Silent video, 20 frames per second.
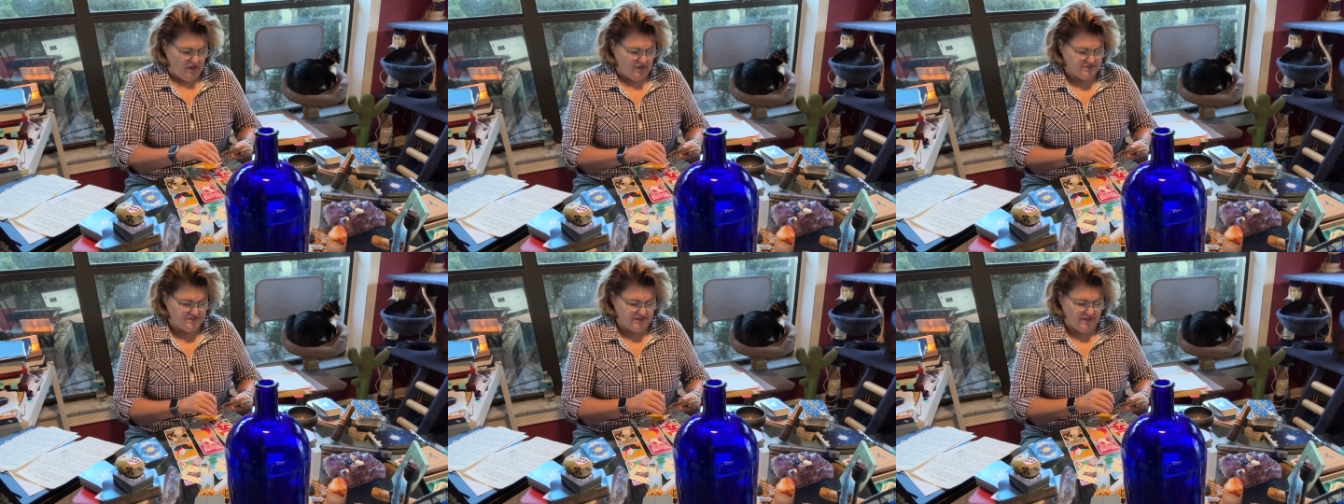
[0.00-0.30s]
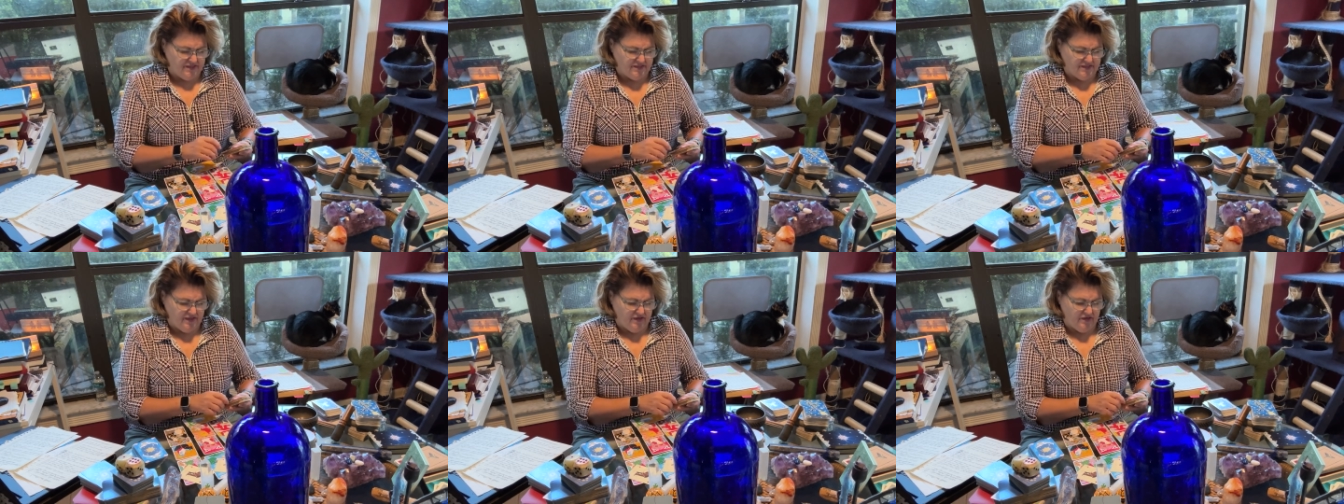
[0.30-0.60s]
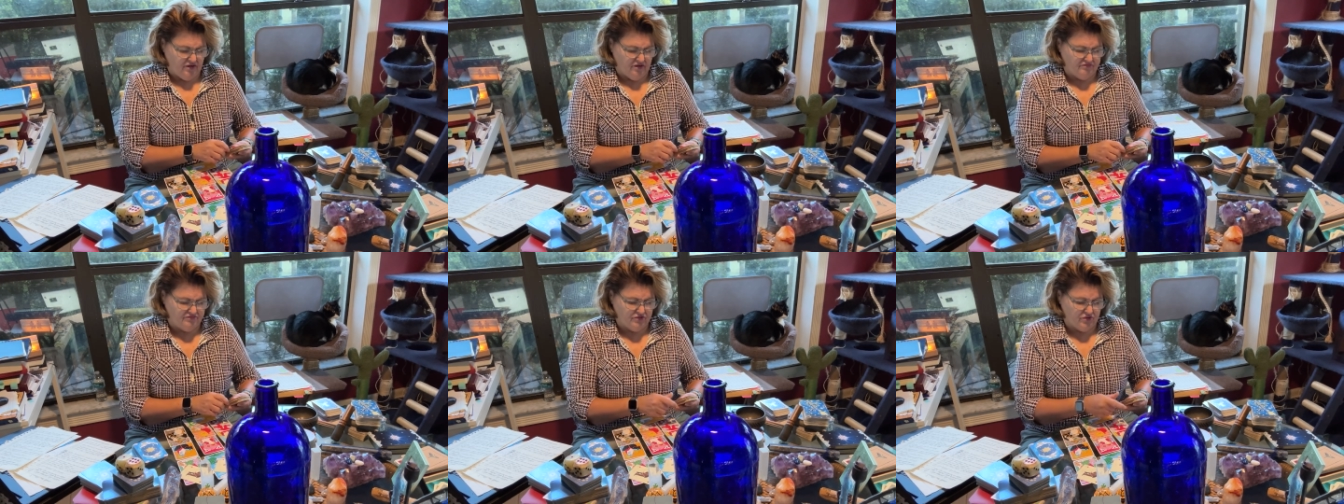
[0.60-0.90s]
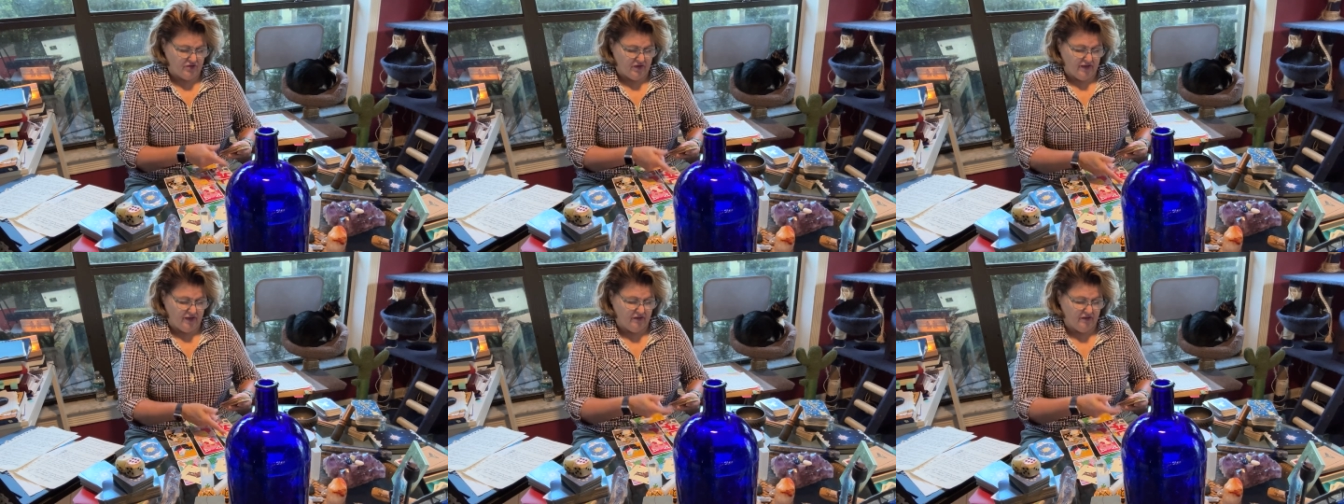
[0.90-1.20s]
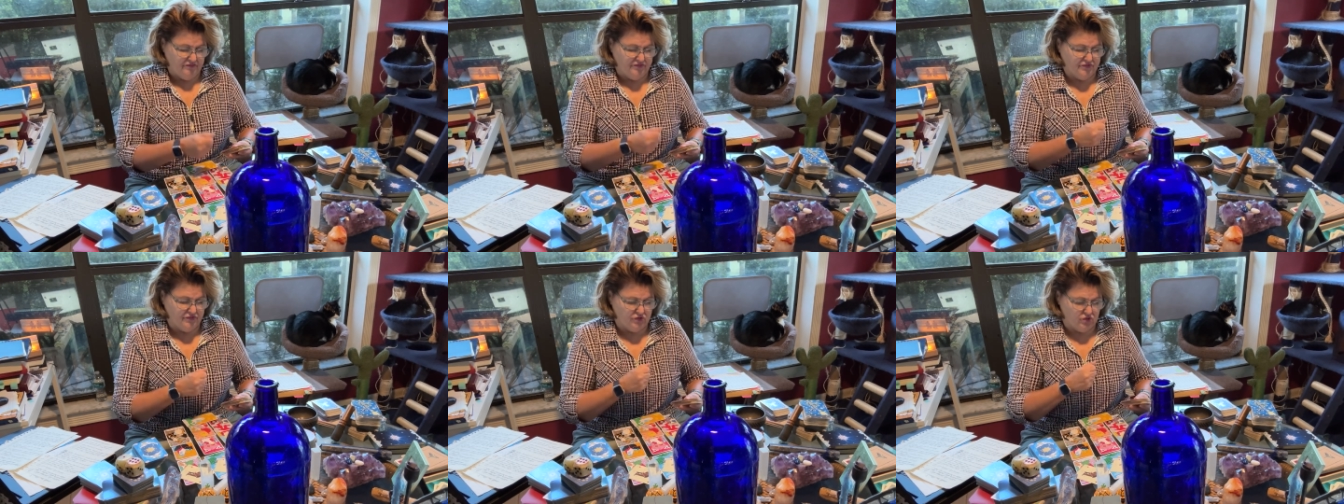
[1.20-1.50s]
Take care of your
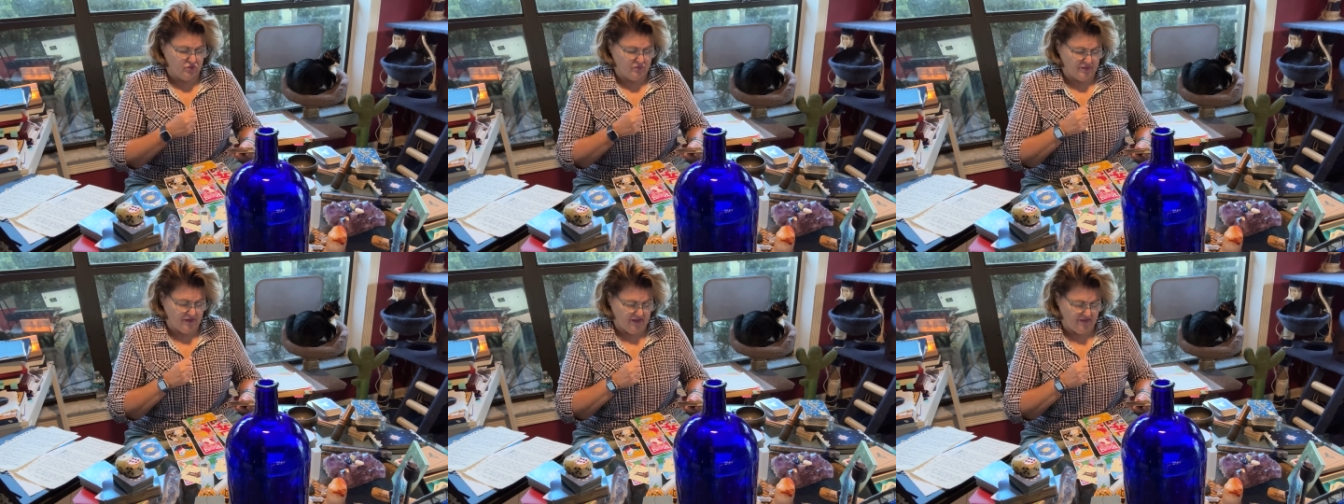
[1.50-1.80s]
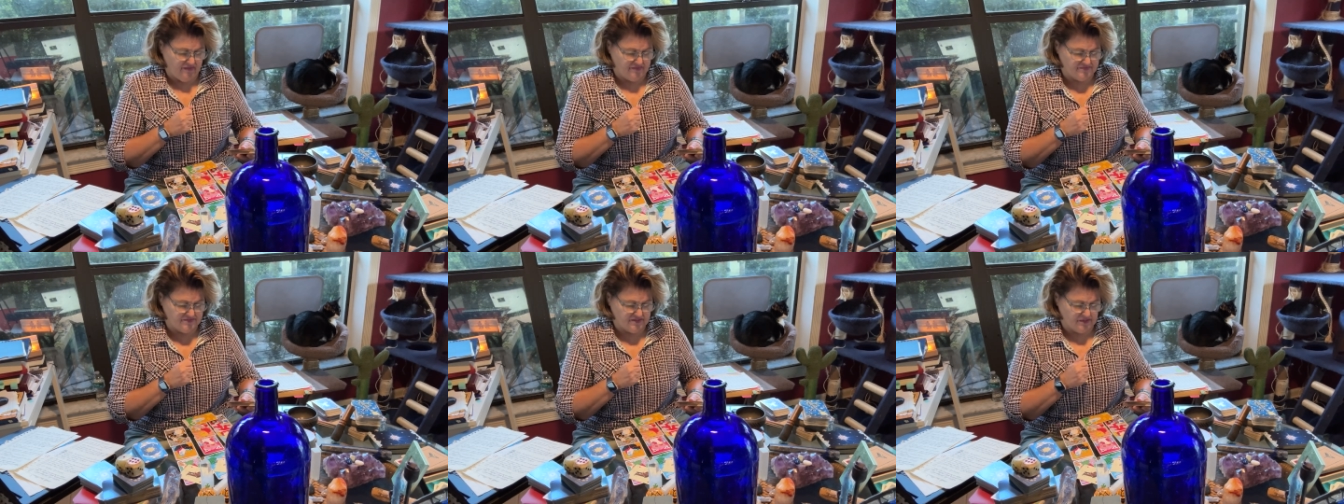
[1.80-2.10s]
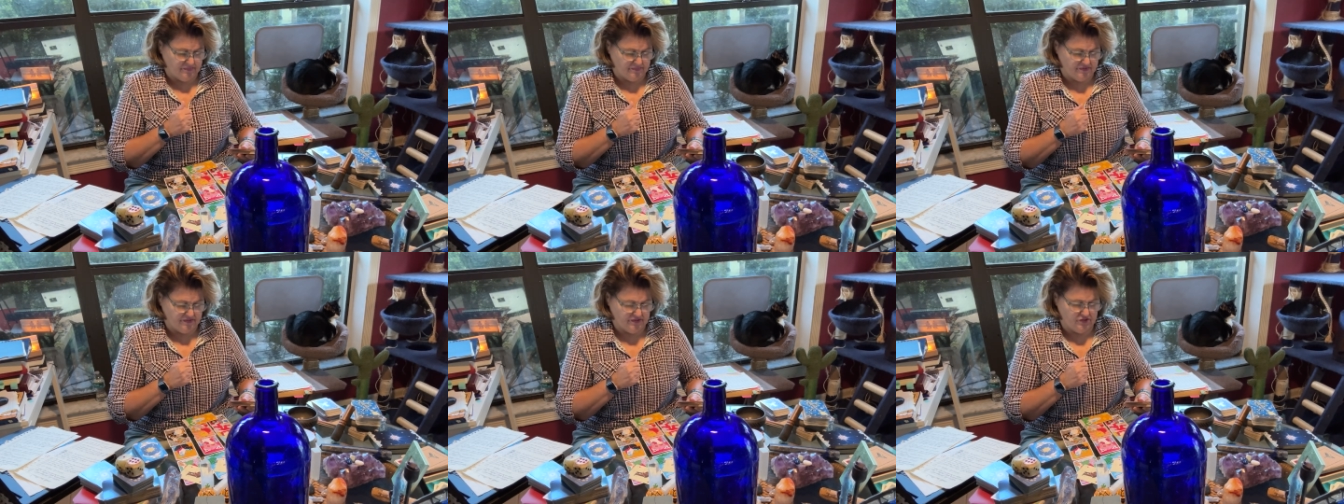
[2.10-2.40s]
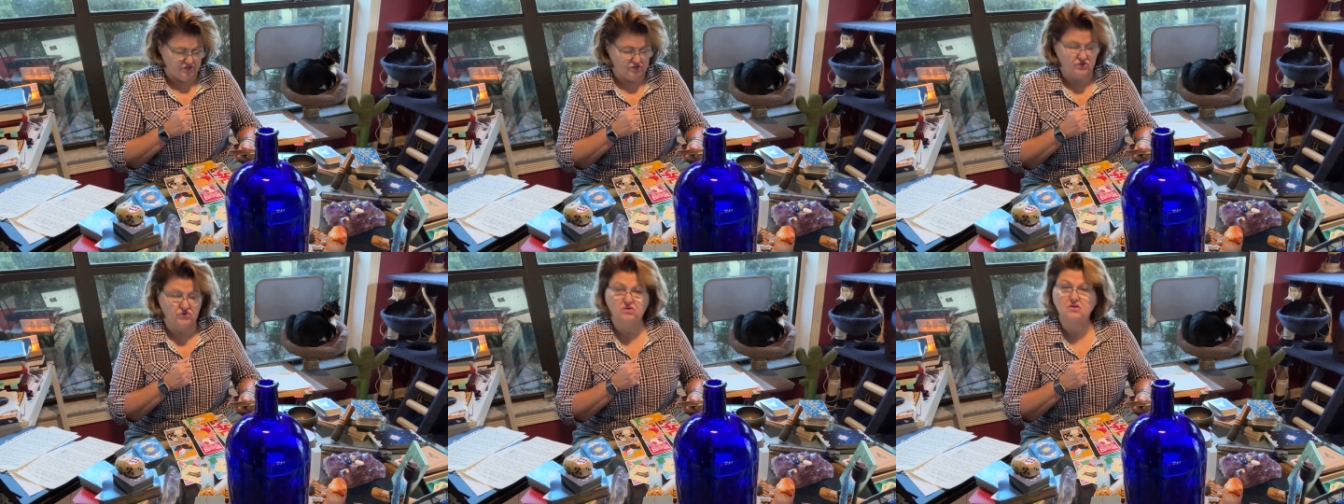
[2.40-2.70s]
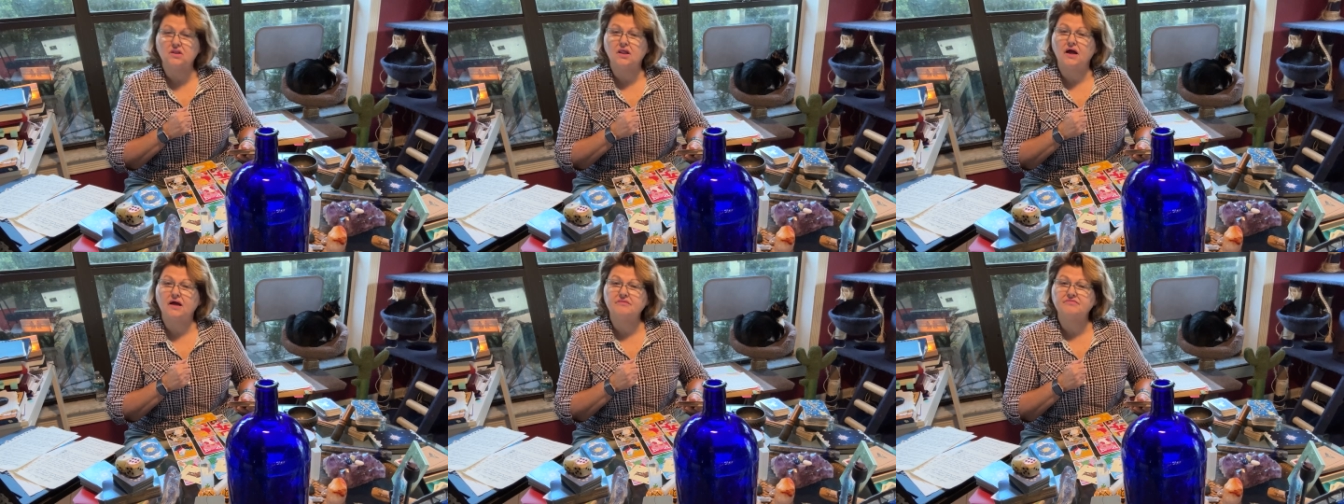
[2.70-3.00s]
health, or you may have somebody in your
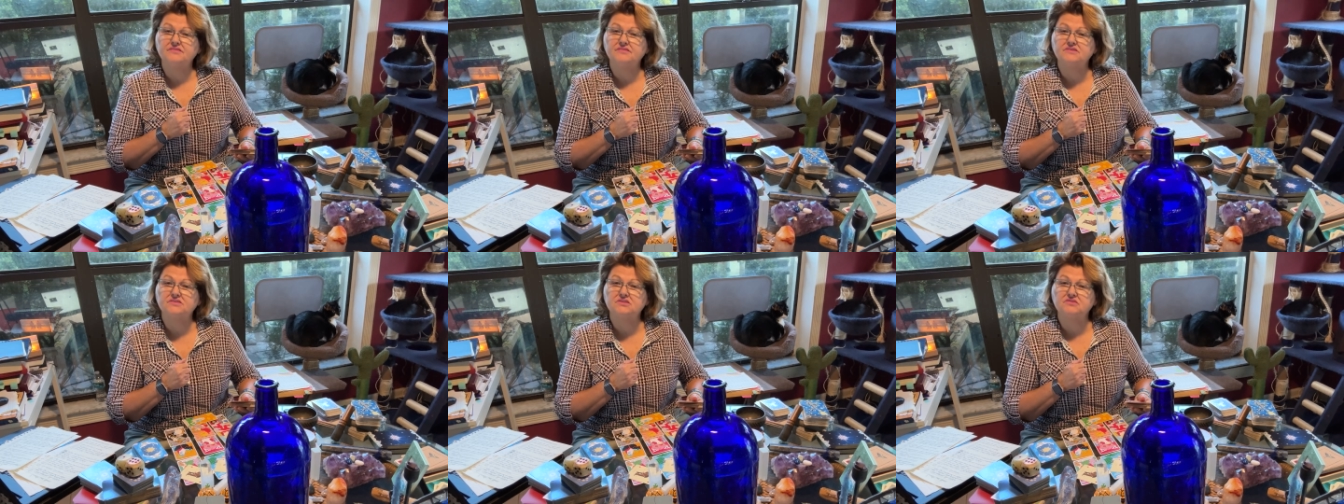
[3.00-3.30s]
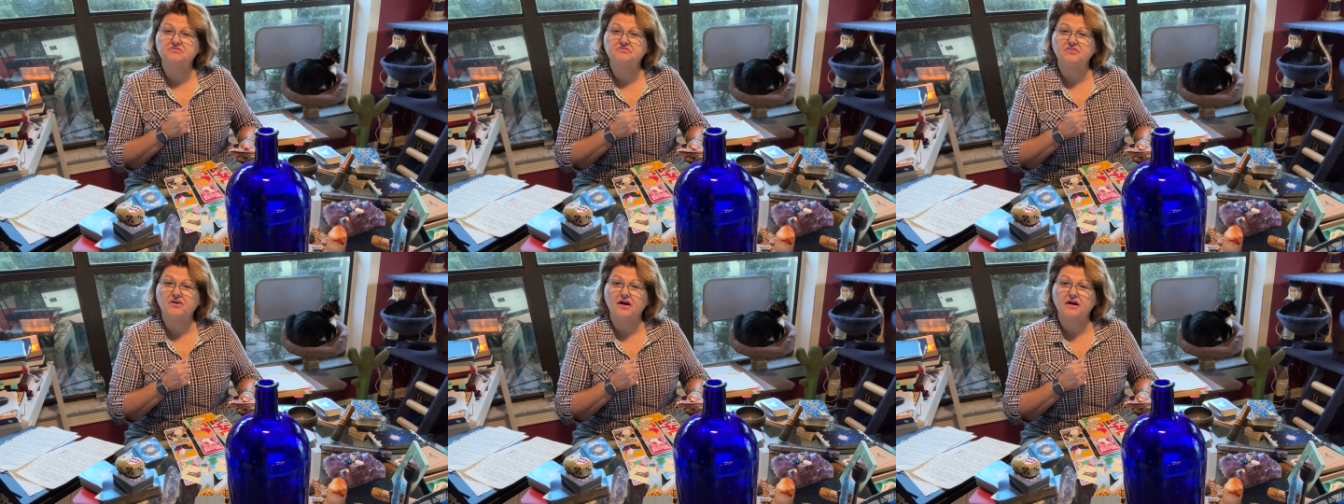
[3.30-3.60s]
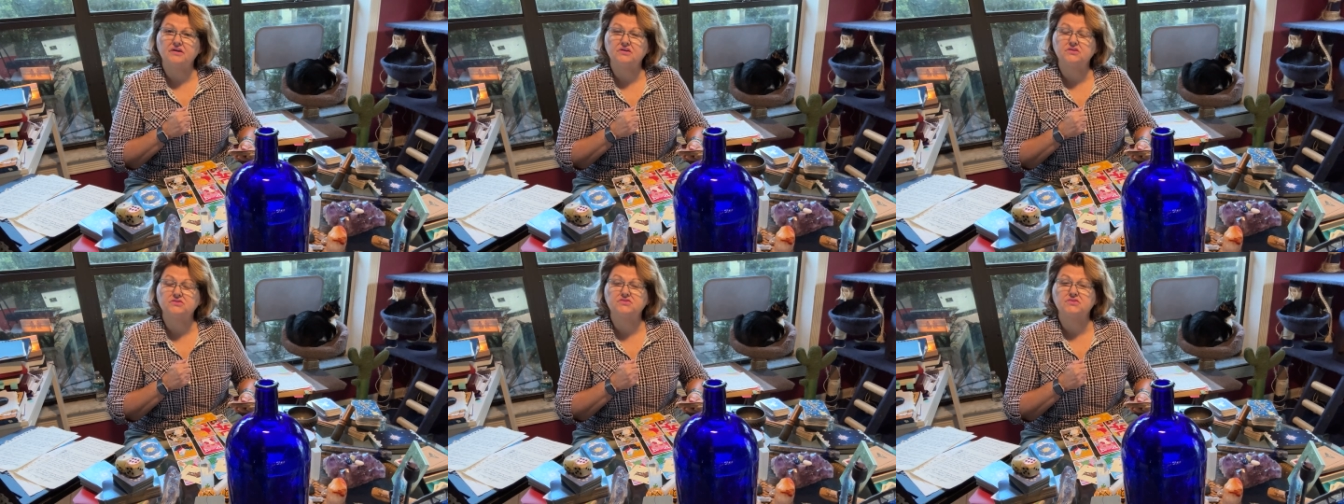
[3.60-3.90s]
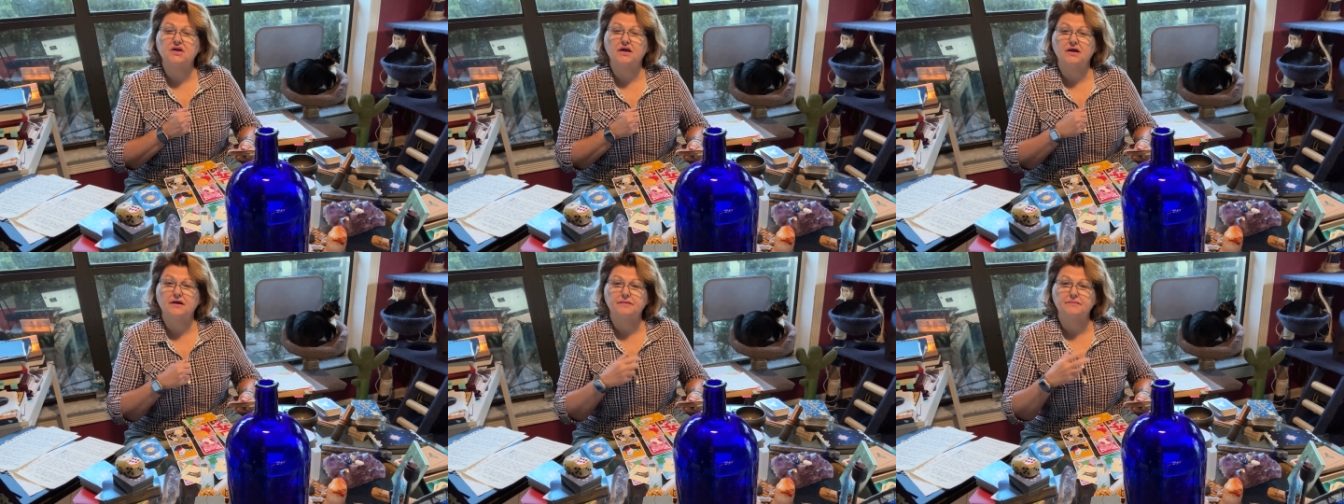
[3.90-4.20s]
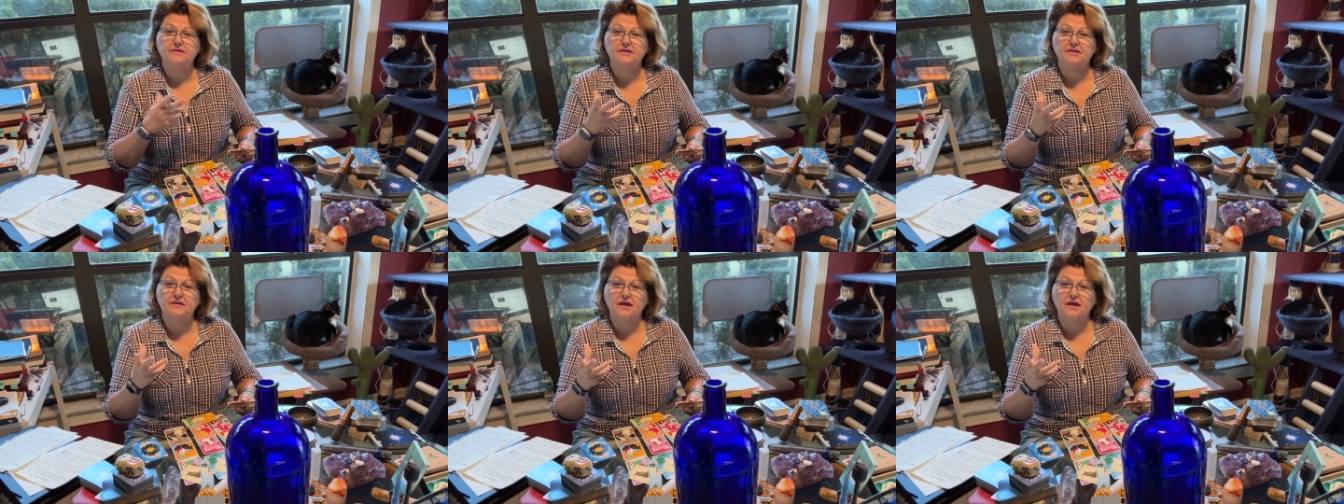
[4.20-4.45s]
life that's a fire sign,